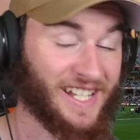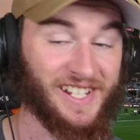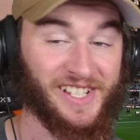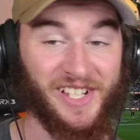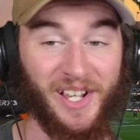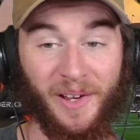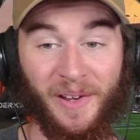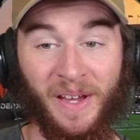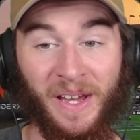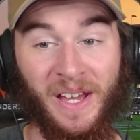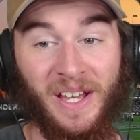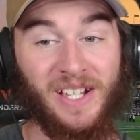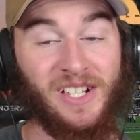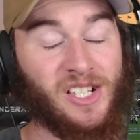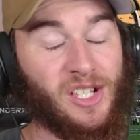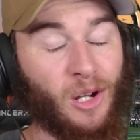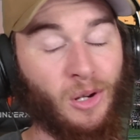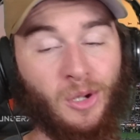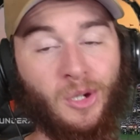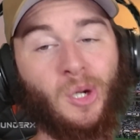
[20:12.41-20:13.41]

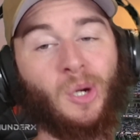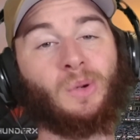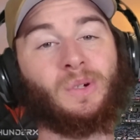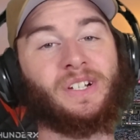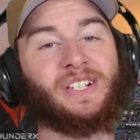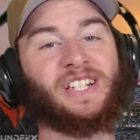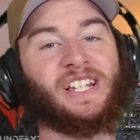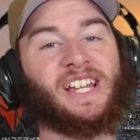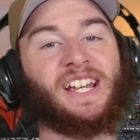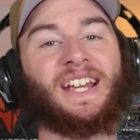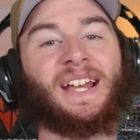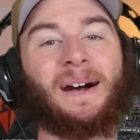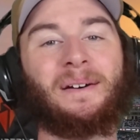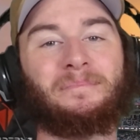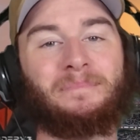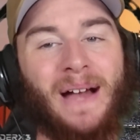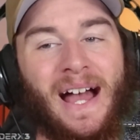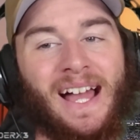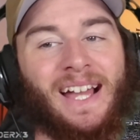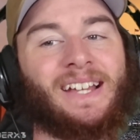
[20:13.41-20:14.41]
So cool to see it
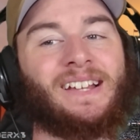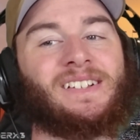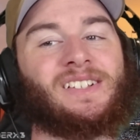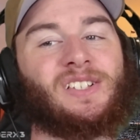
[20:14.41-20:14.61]
come back.